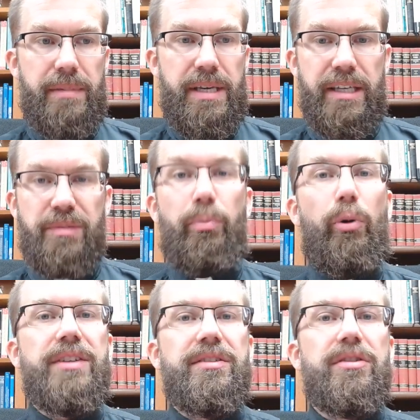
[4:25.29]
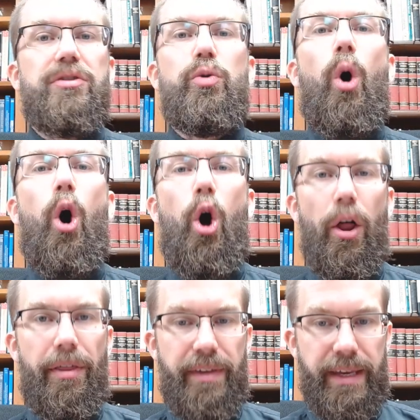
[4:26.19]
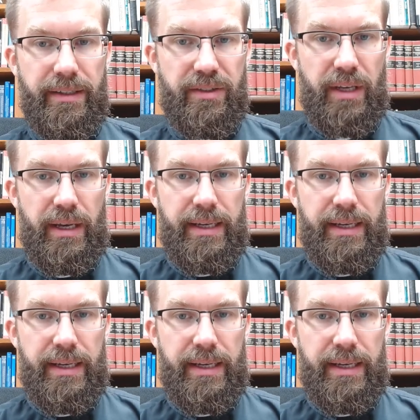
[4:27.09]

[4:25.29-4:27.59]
he is present to all things.